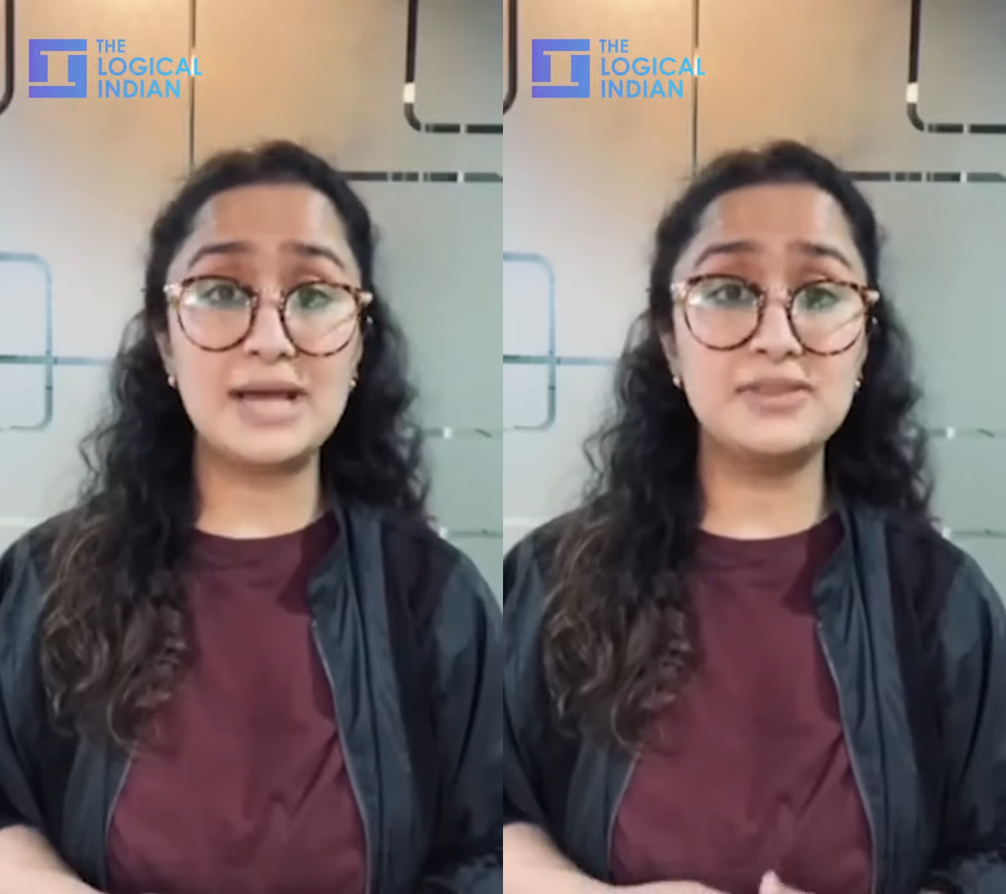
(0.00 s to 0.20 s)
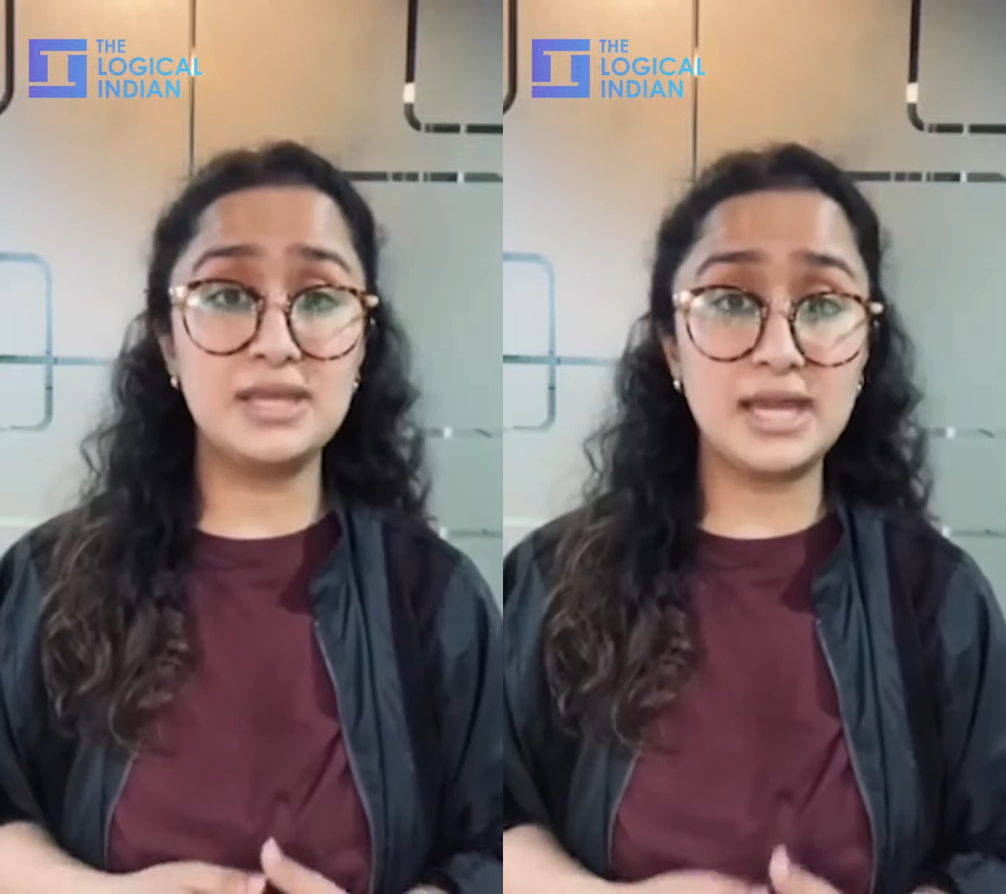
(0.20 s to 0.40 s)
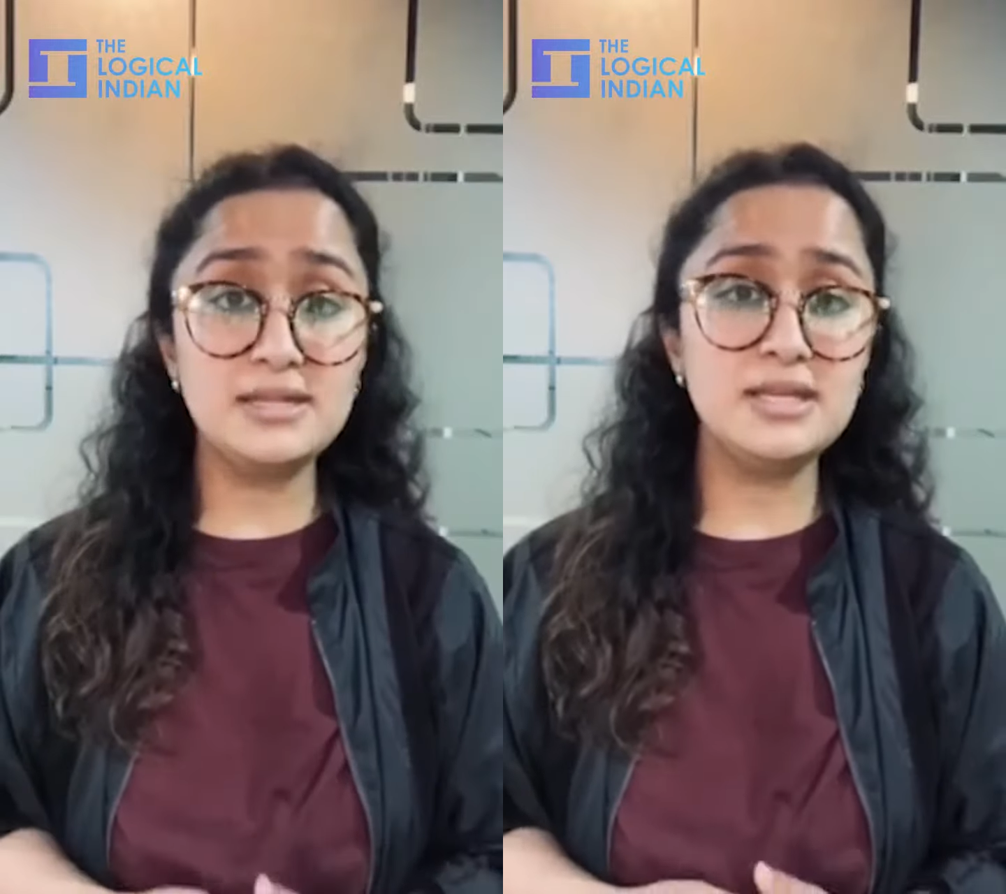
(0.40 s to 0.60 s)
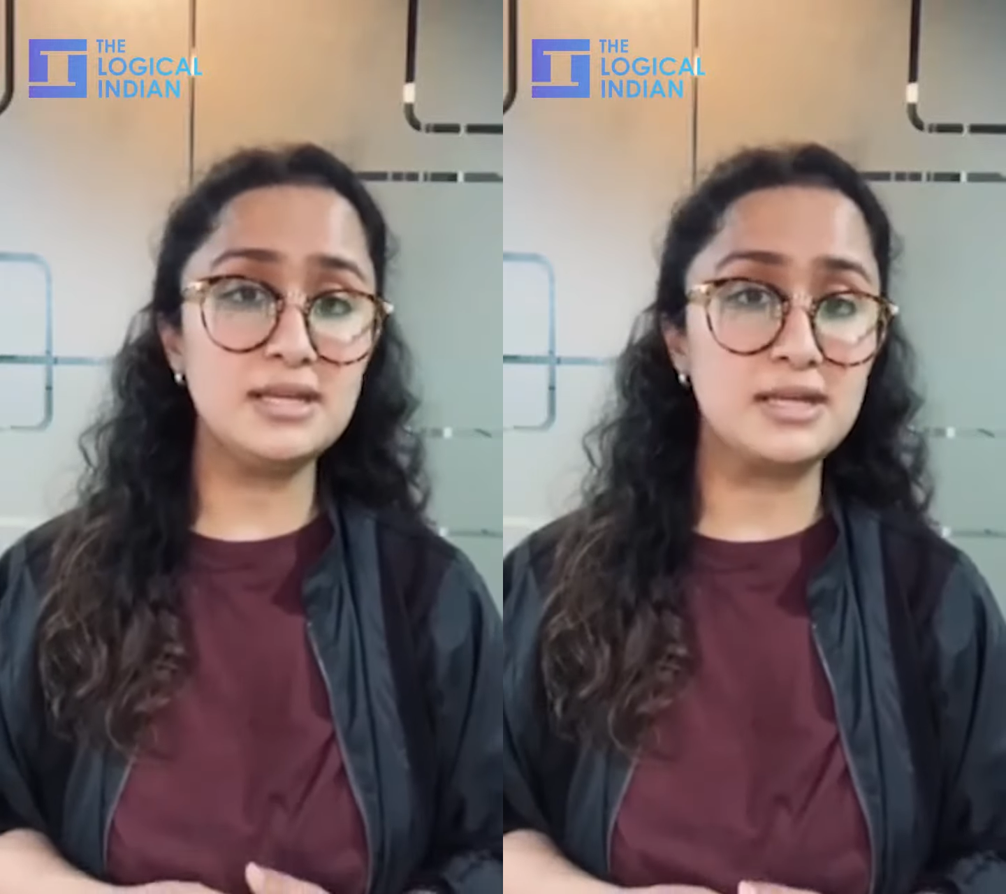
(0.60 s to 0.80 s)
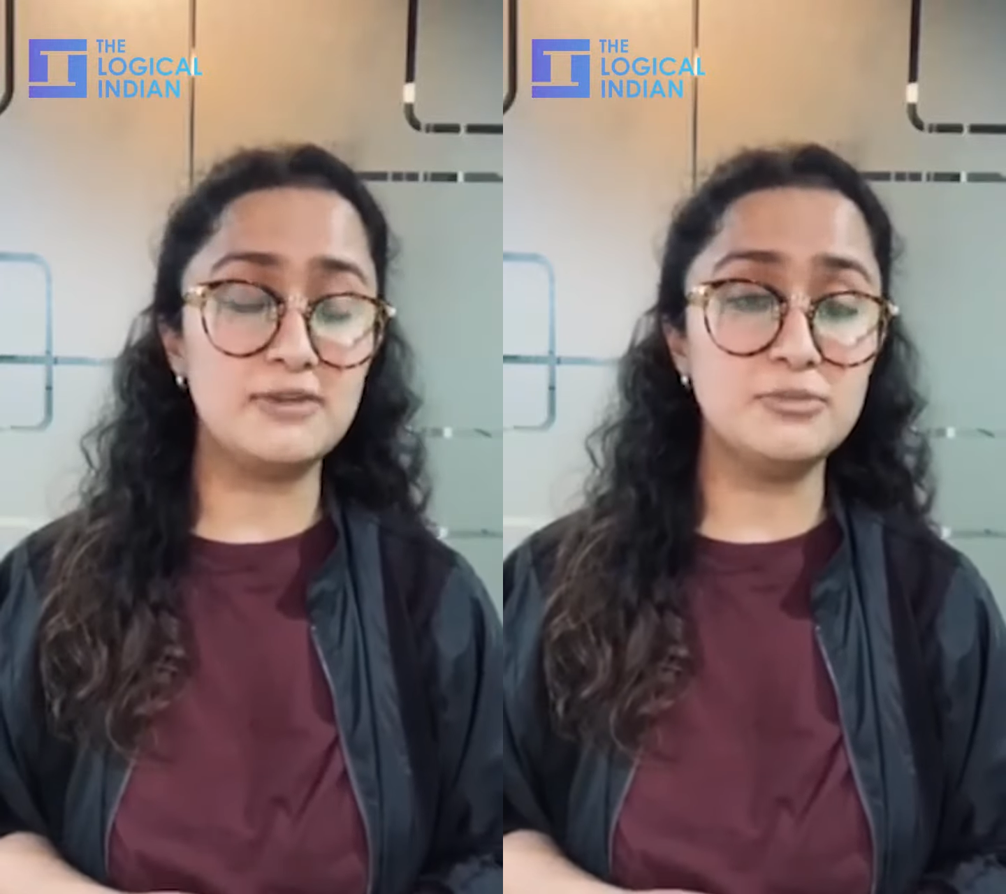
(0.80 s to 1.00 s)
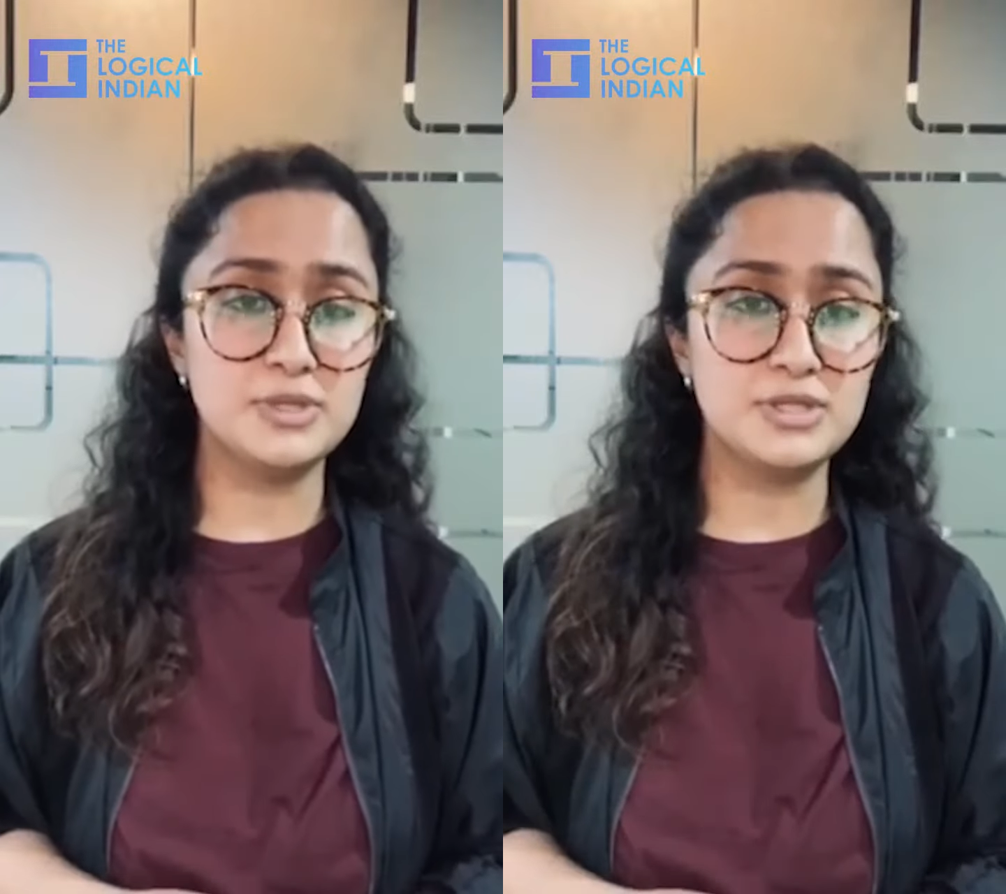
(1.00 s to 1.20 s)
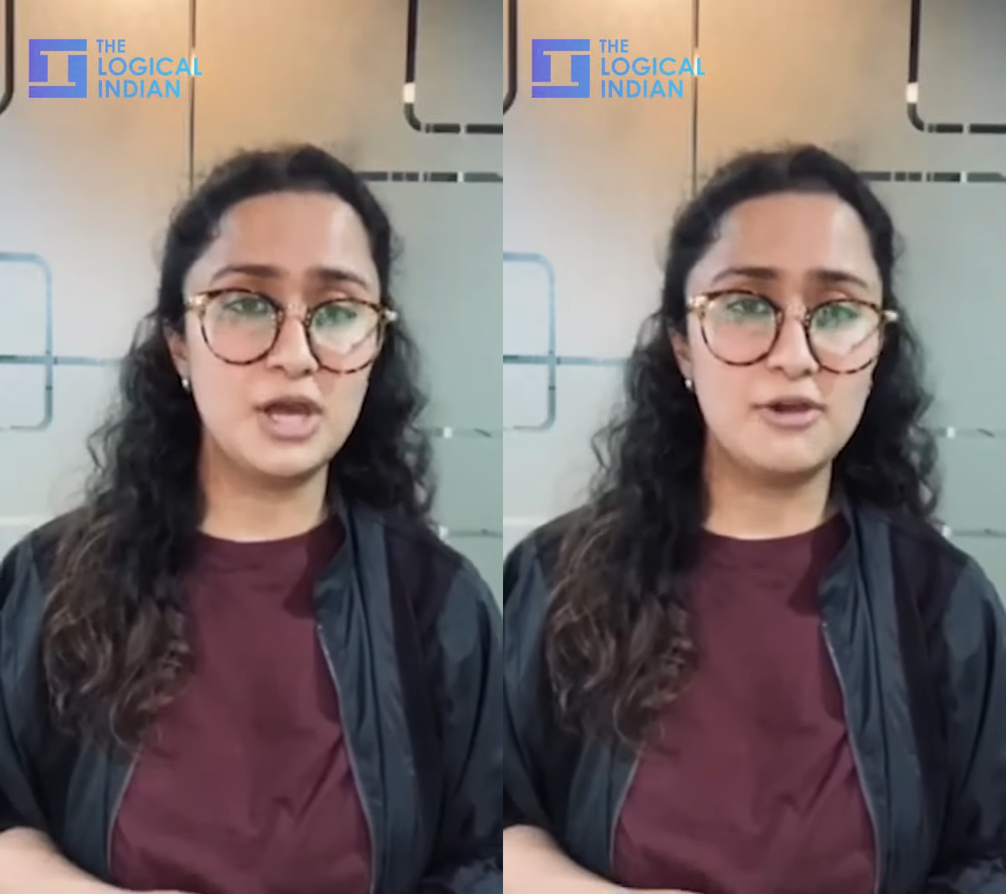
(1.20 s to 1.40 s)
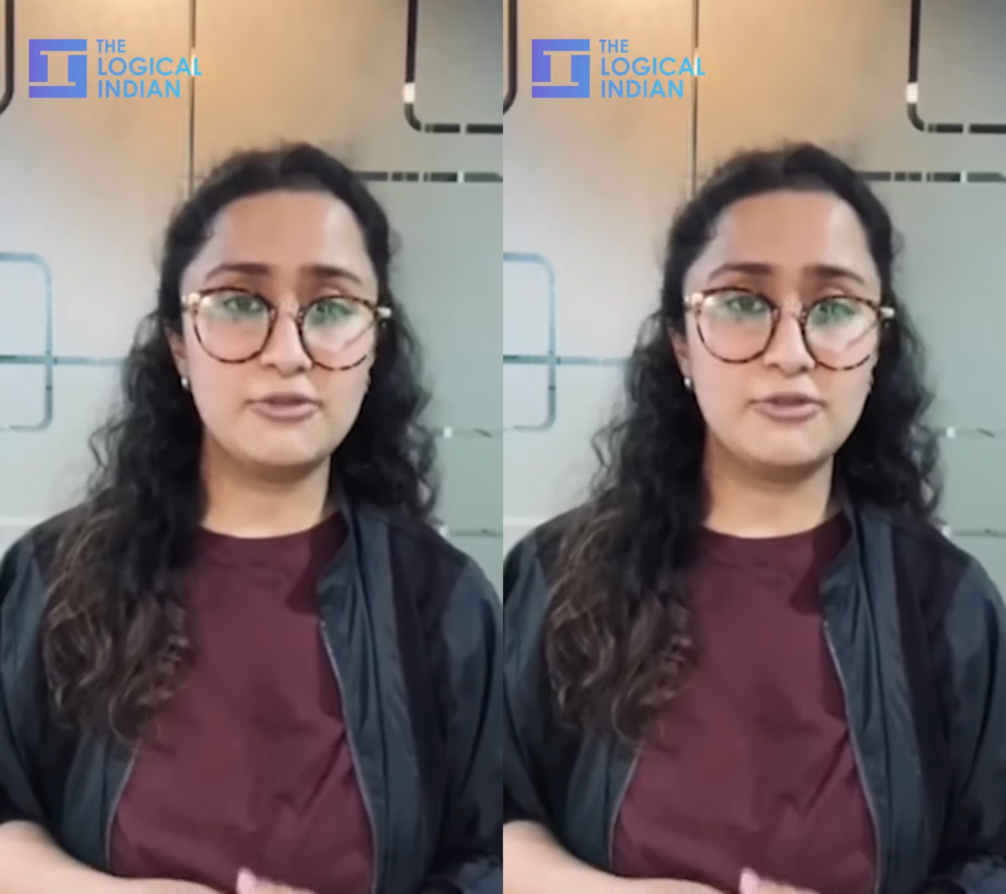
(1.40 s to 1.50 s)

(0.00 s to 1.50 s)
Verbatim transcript: at the NDA government